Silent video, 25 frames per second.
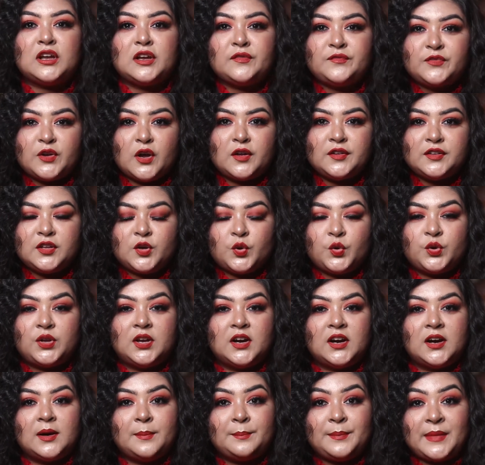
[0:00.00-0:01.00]
If you're new
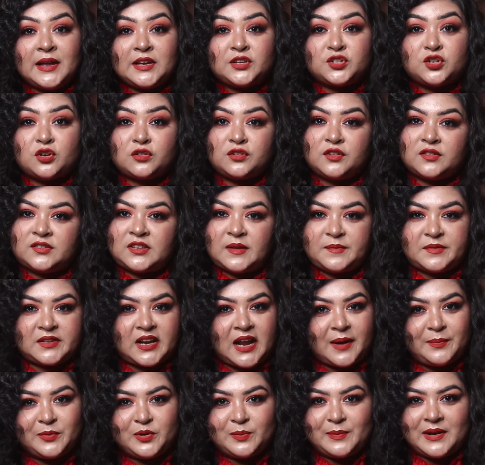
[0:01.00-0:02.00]
here, make sure you
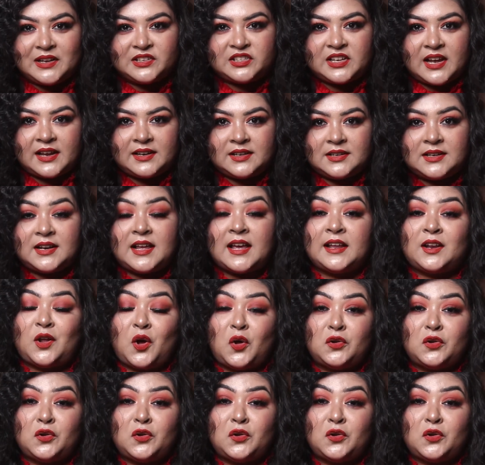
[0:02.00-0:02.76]
subscribe to my channel and